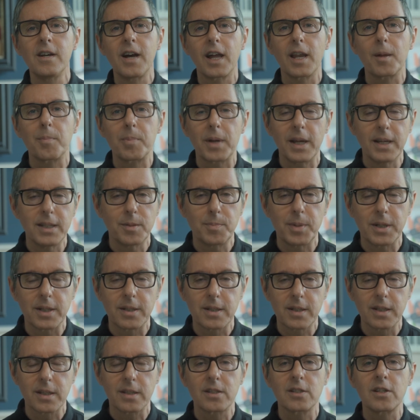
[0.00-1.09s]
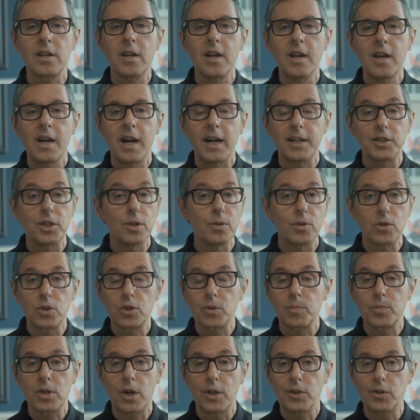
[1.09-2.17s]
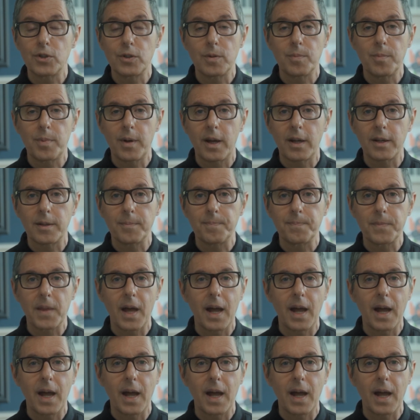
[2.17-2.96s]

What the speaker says: and a plate of biscuits and doing some dodging and burning.